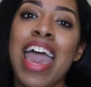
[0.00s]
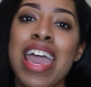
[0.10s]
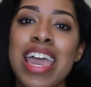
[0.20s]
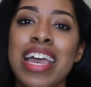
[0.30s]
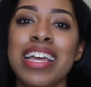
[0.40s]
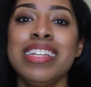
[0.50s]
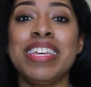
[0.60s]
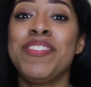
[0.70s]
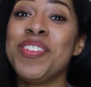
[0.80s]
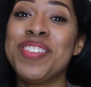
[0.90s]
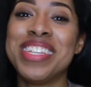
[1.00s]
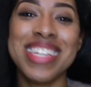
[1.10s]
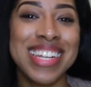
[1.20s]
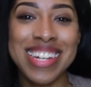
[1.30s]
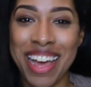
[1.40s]
And if you
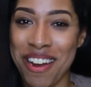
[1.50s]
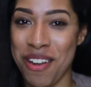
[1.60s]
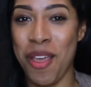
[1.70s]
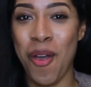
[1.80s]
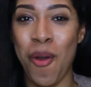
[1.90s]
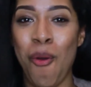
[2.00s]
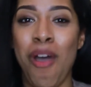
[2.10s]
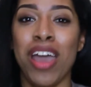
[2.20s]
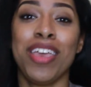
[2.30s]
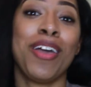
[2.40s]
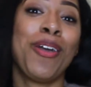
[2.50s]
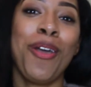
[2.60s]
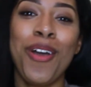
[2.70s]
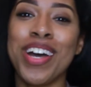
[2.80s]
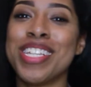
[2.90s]
did not know, your
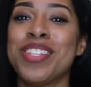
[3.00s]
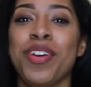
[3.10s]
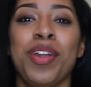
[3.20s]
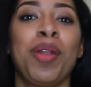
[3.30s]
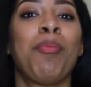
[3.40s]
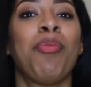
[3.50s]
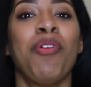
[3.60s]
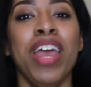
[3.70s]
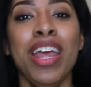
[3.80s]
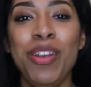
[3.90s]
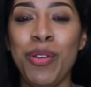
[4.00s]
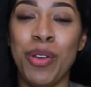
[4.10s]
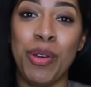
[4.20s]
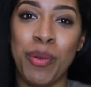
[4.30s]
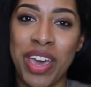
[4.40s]
girl has started a brand
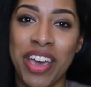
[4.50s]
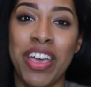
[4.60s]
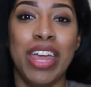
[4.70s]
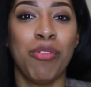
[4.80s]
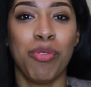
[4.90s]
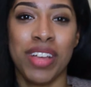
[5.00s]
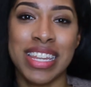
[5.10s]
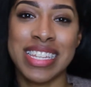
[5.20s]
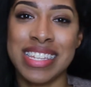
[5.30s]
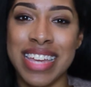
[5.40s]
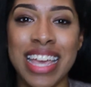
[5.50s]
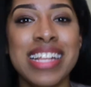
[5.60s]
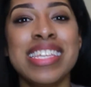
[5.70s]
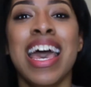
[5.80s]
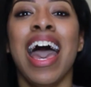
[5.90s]
new career in real
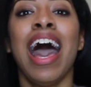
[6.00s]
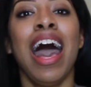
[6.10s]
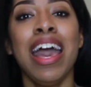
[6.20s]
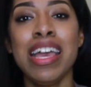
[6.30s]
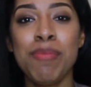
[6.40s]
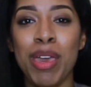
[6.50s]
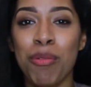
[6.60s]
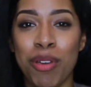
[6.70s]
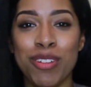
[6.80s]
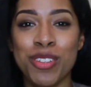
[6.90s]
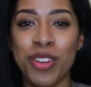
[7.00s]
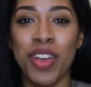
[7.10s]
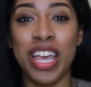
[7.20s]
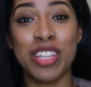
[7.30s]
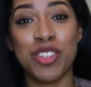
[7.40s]
estate. I am a
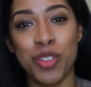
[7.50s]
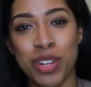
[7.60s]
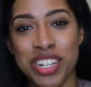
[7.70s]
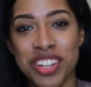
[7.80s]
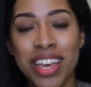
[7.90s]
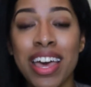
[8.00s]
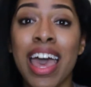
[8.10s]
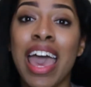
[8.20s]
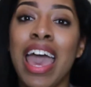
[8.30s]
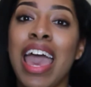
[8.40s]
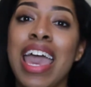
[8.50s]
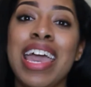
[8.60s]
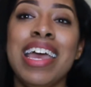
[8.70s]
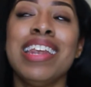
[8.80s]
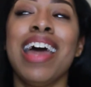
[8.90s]
realtor in Georgia
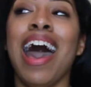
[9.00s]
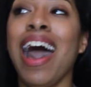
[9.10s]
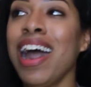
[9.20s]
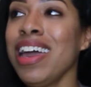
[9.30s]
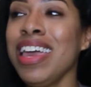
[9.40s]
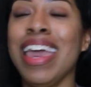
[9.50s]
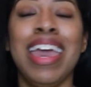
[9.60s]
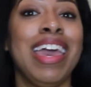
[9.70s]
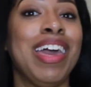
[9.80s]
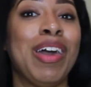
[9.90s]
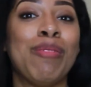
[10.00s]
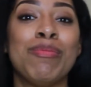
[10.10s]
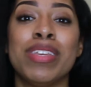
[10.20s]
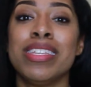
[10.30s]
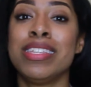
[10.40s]
and I
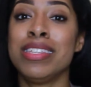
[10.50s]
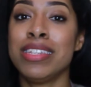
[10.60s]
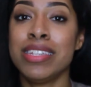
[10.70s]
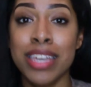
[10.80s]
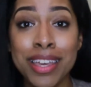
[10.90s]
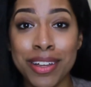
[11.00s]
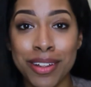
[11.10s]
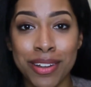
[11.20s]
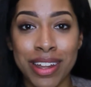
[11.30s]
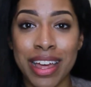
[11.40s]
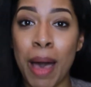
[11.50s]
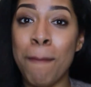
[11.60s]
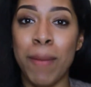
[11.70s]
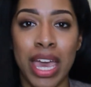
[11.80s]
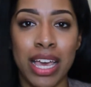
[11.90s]
am still
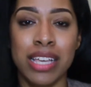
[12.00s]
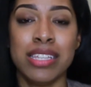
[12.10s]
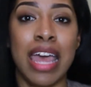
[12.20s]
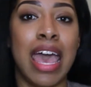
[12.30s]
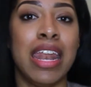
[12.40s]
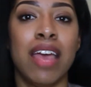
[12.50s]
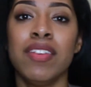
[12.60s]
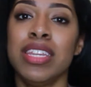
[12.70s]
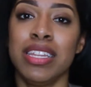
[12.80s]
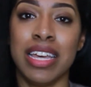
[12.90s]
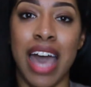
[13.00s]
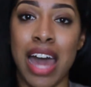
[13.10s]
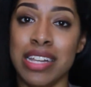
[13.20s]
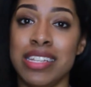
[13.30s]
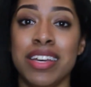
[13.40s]
amazed at everything that
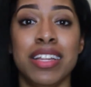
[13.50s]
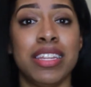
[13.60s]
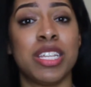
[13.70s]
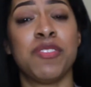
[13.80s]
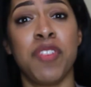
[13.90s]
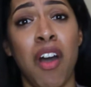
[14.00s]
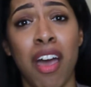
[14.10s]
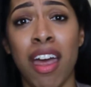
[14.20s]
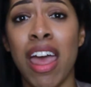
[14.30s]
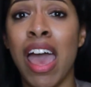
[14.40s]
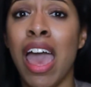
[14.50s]
God has done thus far.